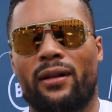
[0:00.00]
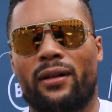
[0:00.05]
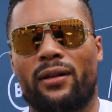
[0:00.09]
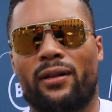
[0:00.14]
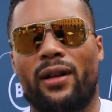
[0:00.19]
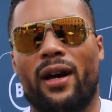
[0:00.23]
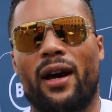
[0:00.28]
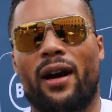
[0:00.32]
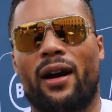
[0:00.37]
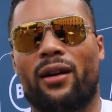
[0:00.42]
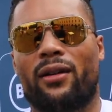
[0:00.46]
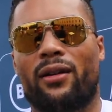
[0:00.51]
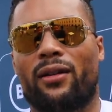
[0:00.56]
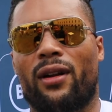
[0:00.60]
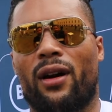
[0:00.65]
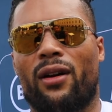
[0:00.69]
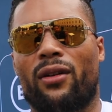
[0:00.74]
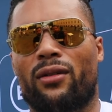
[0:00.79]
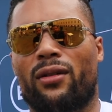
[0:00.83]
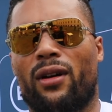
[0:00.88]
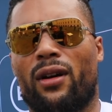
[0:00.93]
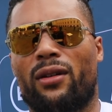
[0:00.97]
Yeah, I'd,
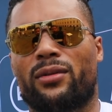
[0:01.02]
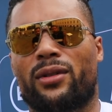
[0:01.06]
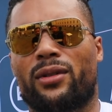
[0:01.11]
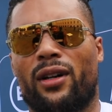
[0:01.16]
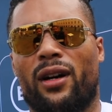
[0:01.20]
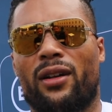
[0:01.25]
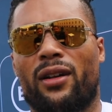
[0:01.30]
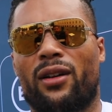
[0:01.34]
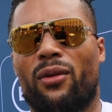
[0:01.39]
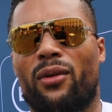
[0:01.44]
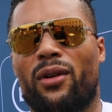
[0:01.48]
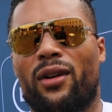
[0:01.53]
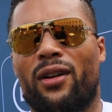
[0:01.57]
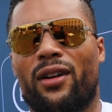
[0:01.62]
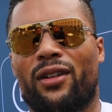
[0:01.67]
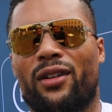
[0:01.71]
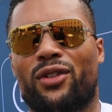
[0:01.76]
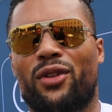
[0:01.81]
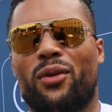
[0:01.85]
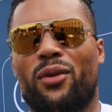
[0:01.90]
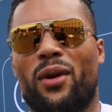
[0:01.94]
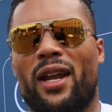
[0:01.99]
I'd, hope so. I don't
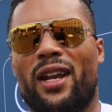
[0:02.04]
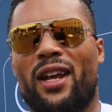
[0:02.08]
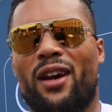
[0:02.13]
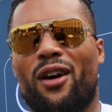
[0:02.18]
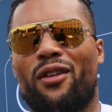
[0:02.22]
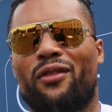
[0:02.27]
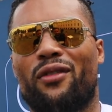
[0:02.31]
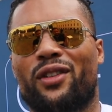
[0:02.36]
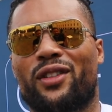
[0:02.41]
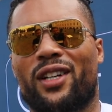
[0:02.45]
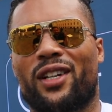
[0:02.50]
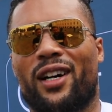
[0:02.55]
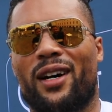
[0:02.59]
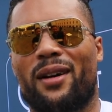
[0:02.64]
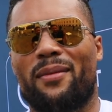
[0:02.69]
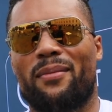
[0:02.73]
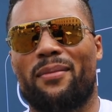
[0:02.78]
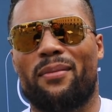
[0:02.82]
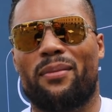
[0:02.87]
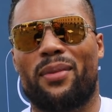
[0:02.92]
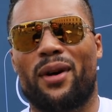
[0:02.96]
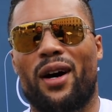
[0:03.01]
want to do any overtime.
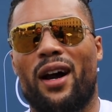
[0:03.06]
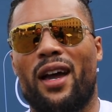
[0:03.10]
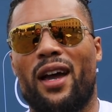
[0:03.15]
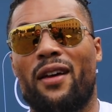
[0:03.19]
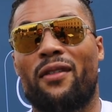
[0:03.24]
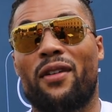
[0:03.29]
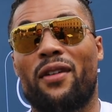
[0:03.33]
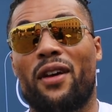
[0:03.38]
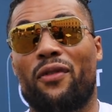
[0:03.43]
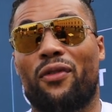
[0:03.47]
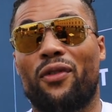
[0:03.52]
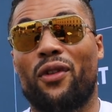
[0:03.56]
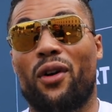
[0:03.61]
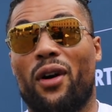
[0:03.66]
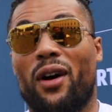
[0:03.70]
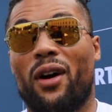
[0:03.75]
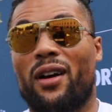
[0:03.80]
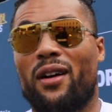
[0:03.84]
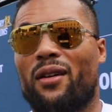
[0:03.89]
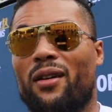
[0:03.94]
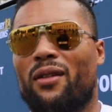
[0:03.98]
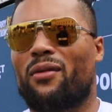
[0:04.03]
But if, if,
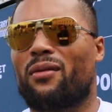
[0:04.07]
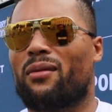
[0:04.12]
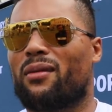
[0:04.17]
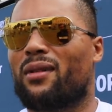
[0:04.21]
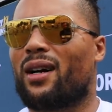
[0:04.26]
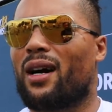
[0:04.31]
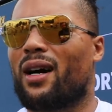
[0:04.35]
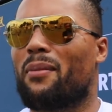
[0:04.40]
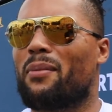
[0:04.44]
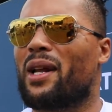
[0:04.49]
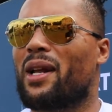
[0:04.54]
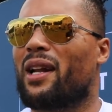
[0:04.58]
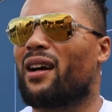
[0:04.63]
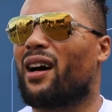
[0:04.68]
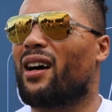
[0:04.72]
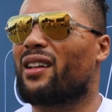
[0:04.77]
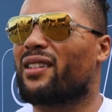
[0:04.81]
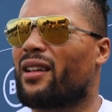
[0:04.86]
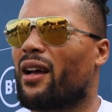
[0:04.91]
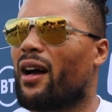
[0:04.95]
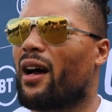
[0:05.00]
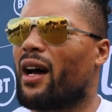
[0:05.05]
not, it, I mean,
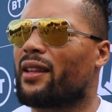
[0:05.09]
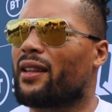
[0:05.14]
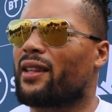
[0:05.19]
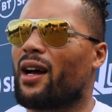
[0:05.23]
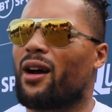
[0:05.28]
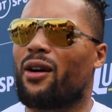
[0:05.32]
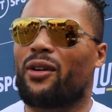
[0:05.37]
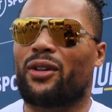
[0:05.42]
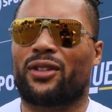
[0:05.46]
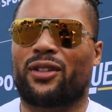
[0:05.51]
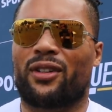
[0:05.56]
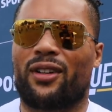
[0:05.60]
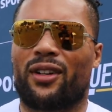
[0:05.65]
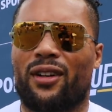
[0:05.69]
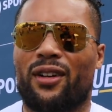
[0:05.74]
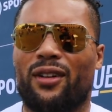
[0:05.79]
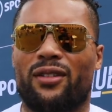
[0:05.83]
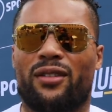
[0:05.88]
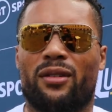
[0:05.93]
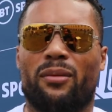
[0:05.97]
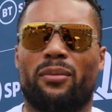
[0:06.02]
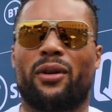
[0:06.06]
I, I doubt it's going to
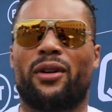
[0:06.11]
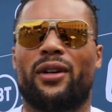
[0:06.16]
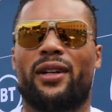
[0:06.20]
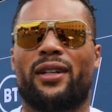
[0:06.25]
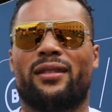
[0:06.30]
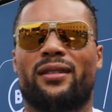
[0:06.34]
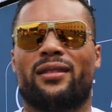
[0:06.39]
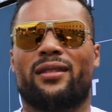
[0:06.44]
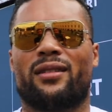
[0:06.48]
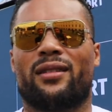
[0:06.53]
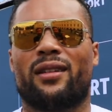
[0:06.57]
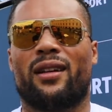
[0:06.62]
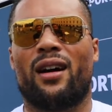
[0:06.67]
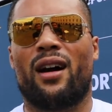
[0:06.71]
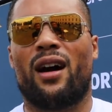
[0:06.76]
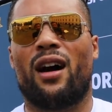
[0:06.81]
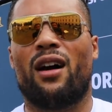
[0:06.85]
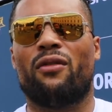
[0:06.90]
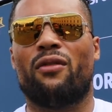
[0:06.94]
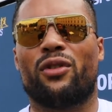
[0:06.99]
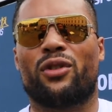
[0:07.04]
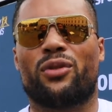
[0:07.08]
go to points
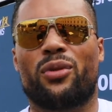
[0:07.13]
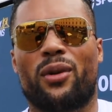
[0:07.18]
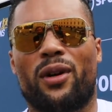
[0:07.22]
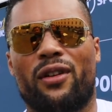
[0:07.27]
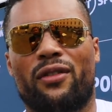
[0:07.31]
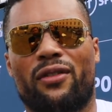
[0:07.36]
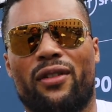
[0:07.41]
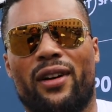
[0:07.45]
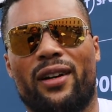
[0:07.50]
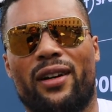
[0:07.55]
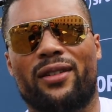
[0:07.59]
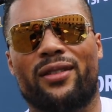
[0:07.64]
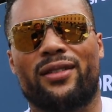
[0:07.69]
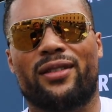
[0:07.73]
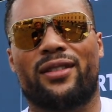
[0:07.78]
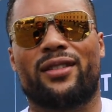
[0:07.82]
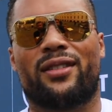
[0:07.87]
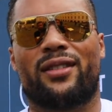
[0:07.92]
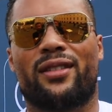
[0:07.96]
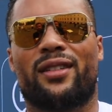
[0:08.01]
over 12 rounds.